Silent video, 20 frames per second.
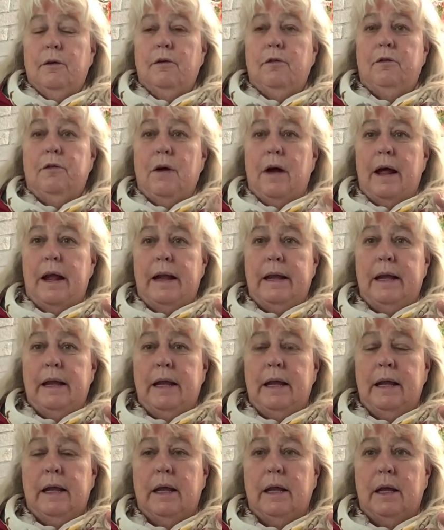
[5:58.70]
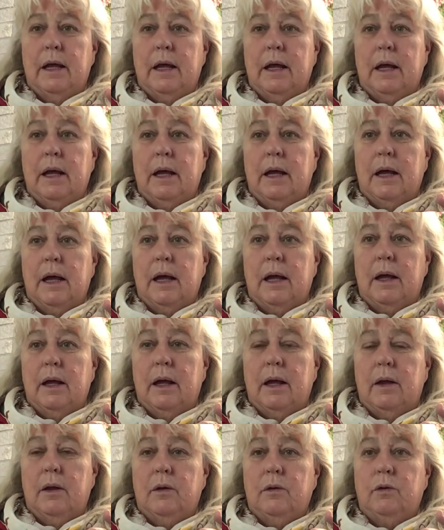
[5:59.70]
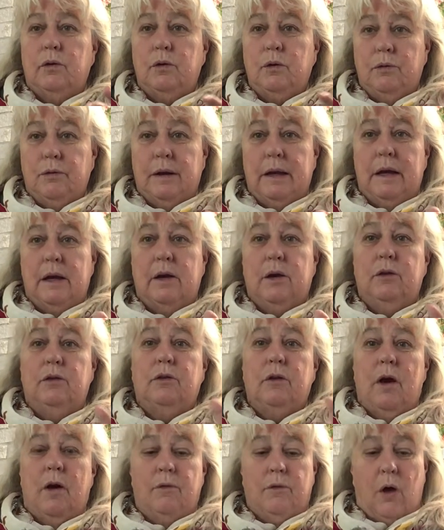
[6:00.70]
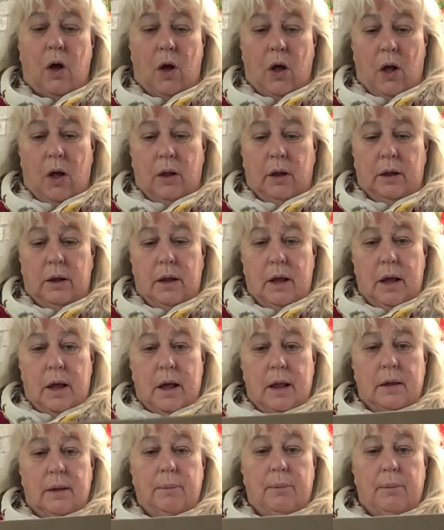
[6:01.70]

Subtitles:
fun souvenirs of all the